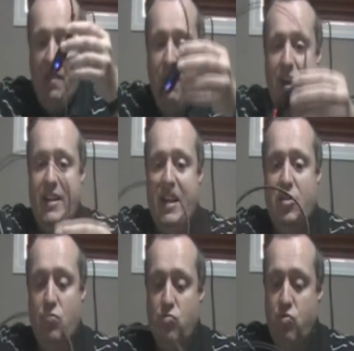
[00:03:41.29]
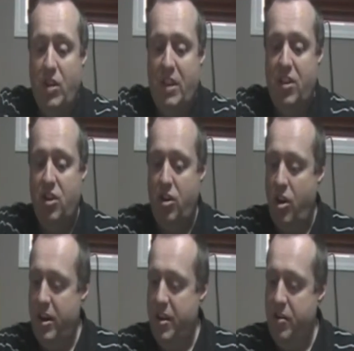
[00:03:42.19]
find that's really good
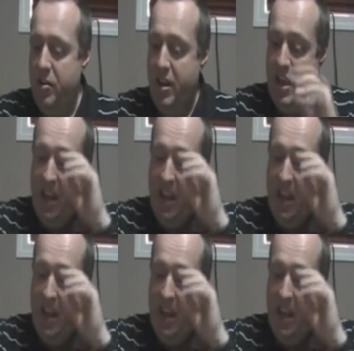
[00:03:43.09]
on here